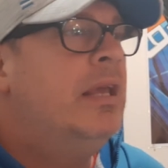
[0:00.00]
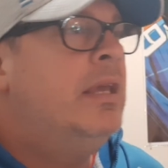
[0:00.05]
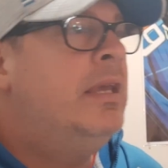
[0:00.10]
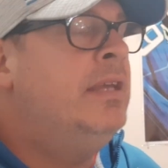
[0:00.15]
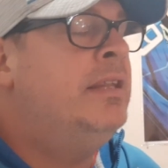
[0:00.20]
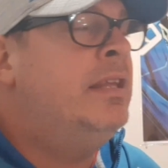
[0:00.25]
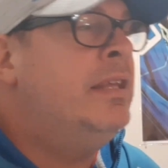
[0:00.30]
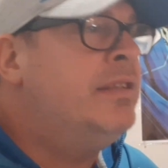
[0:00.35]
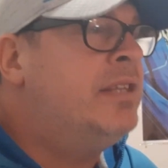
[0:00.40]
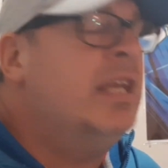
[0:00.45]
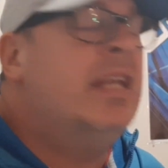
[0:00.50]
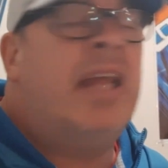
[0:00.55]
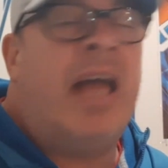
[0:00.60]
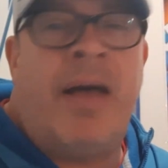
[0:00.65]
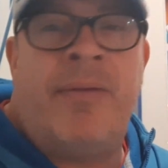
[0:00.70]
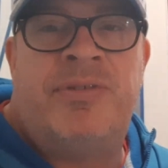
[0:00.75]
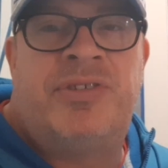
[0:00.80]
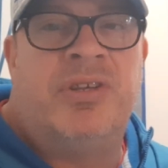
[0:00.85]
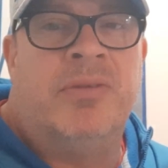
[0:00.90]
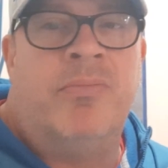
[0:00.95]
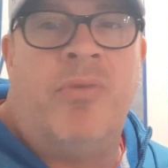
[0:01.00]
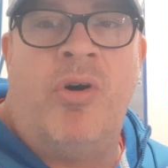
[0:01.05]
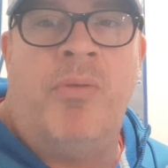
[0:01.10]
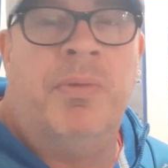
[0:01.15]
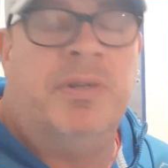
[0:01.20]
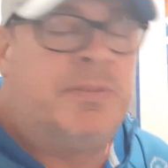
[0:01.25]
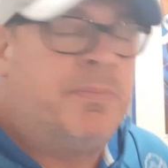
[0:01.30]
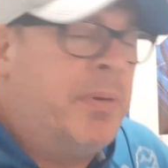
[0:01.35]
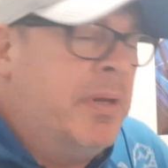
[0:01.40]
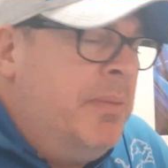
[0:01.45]
He did have some
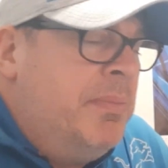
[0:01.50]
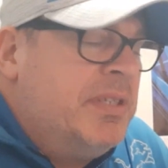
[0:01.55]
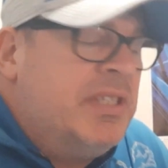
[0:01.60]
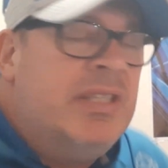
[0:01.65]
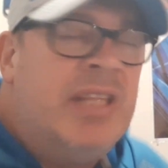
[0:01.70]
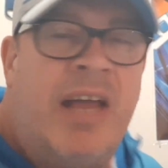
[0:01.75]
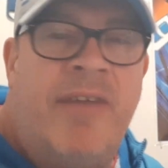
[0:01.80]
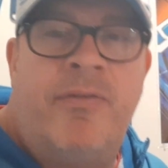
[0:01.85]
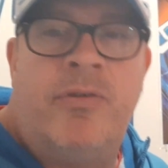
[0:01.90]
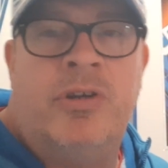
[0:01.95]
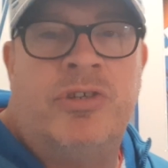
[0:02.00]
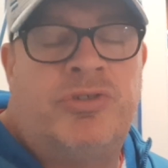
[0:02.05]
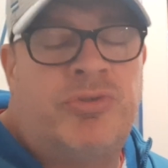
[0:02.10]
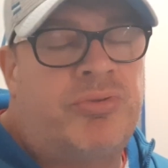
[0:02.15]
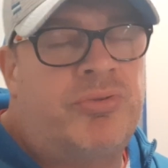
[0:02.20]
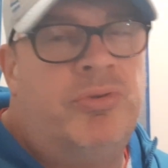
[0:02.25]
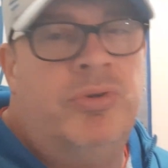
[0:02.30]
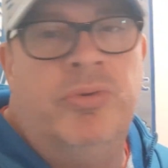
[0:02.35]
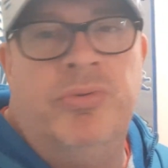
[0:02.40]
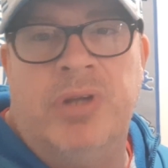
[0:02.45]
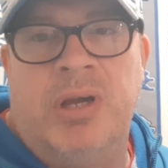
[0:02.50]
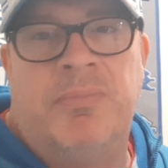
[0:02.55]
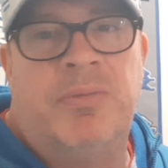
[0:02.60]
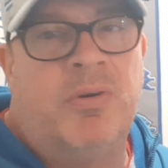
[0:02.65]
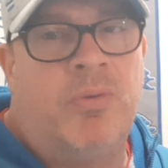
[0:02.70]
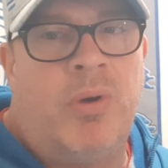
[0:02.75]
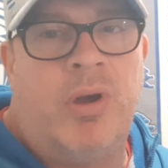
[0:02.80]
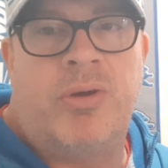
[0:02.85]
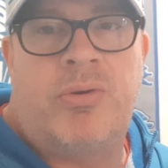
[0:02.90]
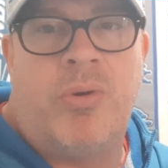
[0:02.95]
moments, but he was never a true number
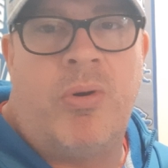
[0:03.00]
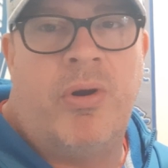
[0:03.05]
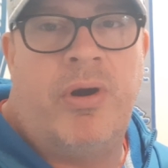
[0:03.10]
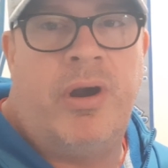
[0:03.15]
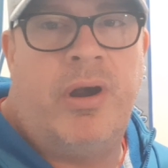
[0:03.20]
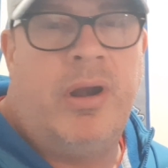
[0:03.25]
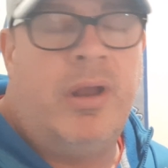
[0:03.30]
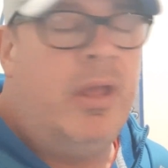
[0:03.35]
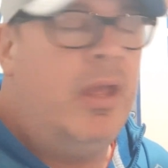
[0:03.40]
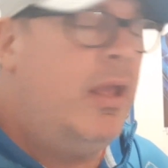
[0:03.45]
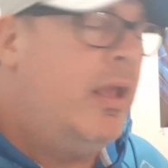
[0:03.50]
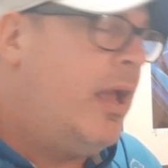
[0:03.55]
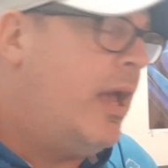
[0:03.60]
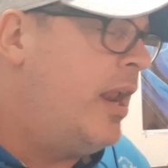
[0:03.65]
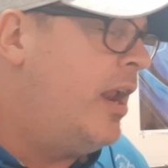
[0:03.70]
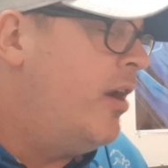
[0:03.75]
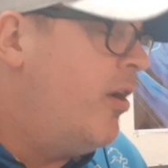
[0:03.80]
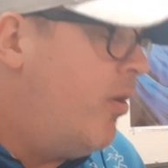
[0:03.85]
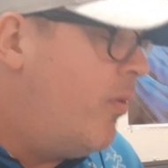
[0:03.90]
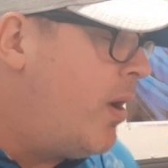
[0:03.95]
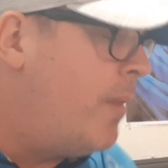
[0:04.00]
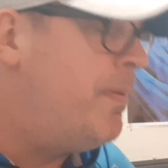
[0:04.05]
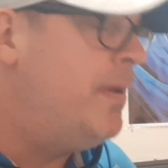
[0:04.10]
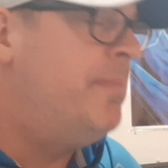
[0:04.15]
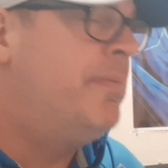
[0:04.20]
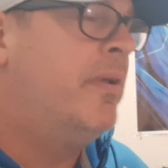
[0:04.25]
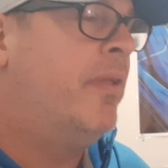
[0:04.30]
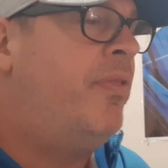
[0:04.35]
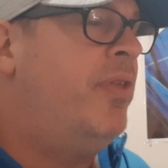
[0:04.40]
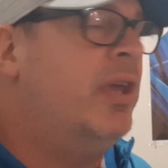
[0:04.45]
one corner. And I don't want
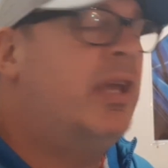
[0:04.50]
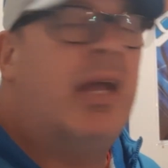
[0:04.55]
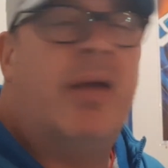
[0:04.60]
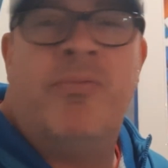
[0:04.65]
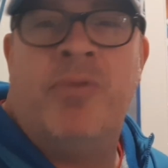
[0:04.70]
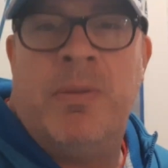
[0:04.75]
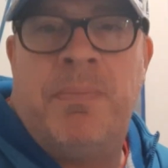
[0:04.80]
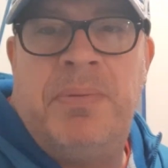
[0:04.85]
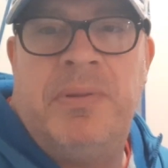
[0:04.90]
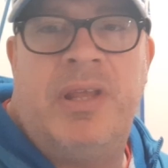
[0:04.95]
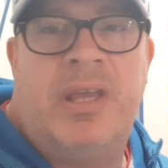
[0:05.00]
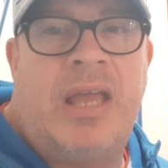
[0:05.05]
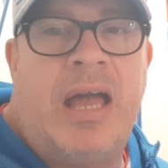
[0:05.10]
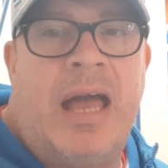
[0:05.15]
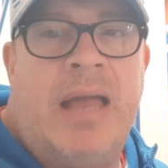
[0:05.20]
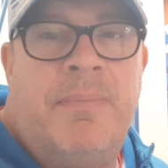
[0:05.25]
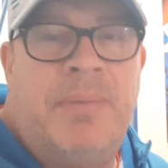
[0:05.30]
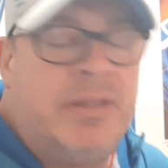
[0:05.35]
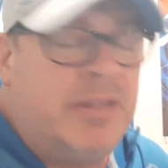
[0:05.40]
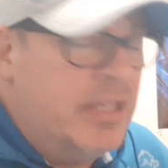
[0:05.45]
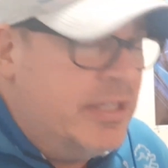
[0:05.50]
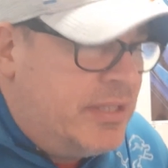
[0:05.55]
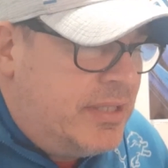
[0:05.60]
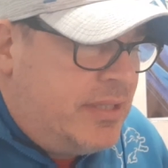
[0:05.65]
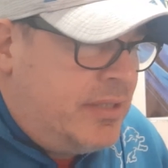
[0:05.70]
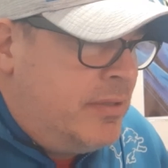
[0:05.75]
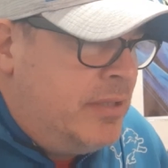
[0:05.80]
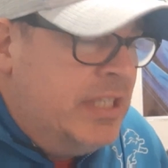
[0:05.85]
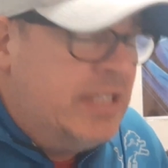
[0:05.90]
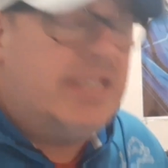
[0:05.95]
people to think I'm ripping the guy, but
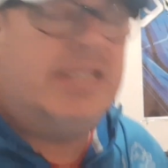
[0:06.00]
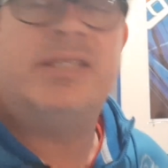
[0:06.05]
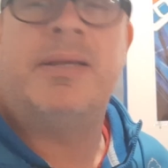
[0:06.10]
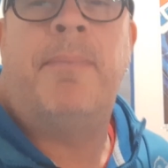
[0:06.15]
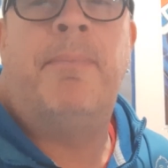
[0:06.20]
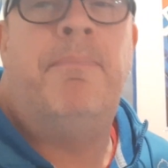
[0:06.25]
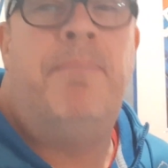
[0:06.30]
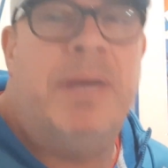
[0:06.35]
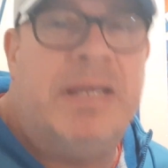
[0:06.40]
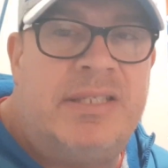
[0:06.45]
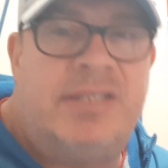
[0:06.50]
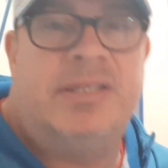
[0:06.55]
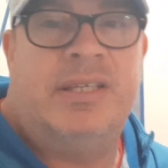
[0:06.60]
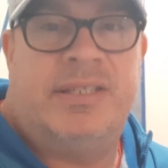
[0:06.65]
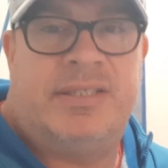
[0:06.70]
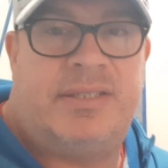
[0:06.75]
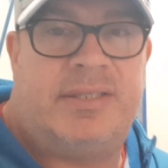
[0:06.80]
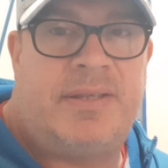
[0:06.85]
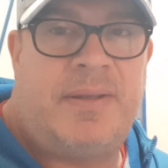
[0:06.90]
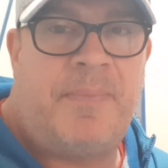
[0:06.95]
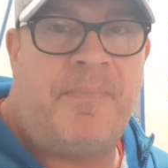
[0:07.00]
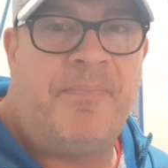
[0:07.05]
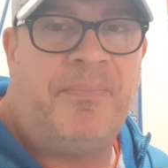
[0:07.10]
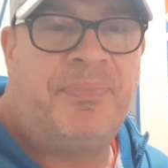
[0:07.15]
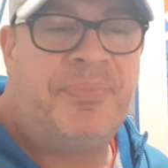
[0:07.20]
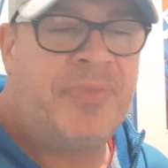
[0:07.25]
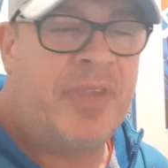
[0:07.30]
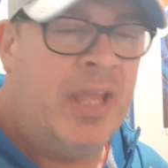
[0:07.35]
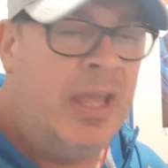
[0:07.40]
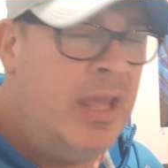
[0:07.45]
this is a business.
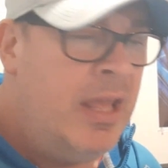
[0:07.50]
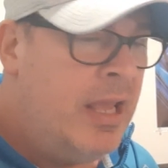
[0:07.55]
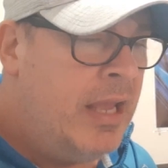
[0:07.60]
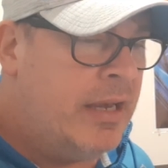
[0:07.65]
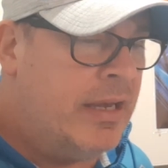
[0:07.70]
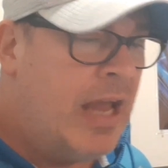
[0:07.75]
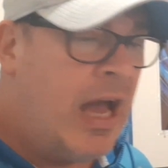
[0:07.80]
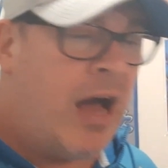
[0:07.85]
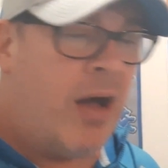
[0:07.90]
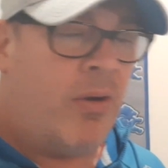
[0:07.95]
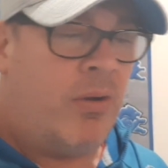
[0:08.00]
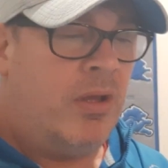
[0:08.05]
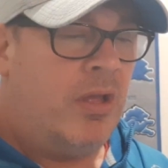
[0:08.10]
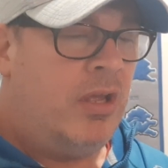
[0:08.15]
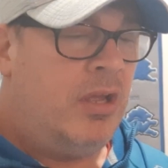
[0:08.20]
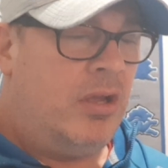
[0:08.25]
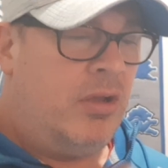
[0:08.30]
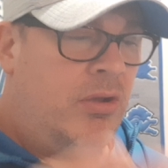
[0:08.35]
Now,